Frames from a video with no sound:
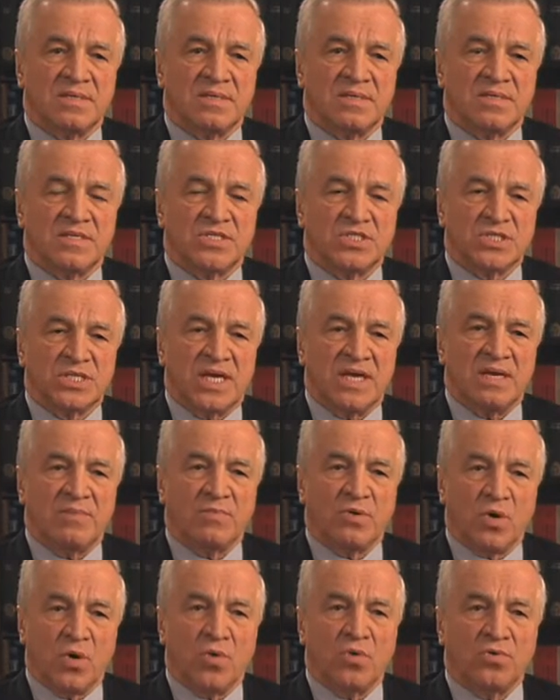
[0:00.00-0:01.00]
the
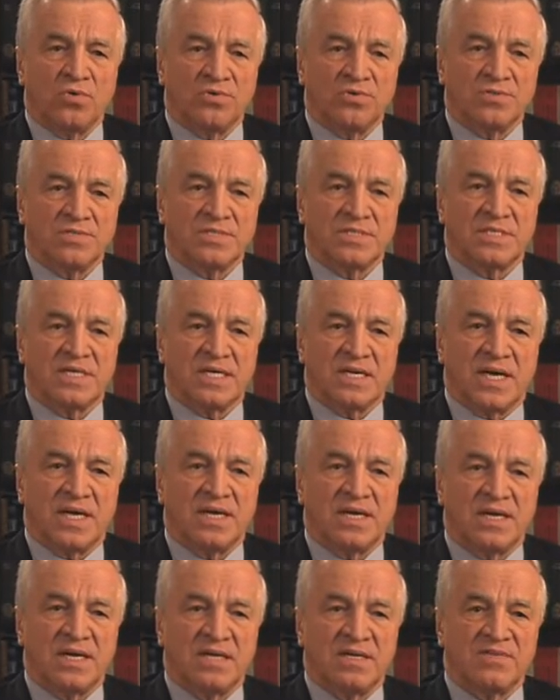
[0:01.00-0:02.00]
same goals that I
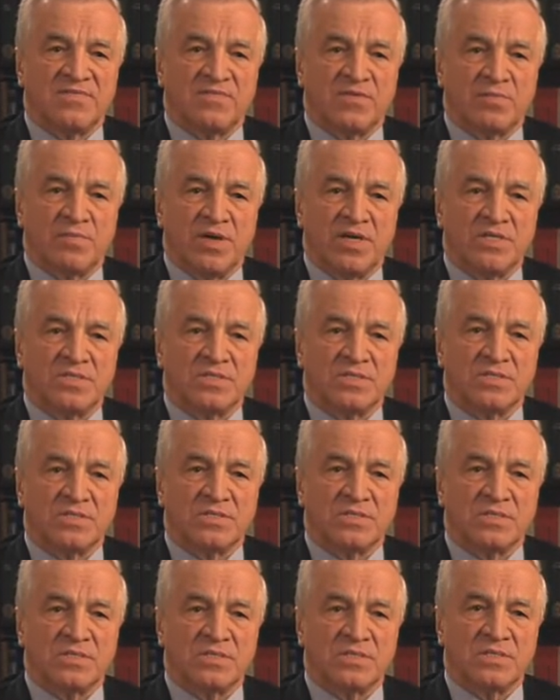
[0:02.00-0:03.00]
had for
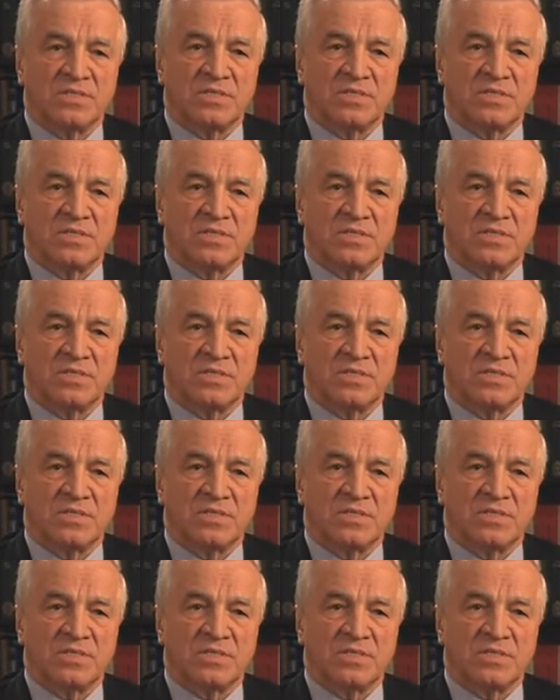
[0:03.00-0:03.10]
patients.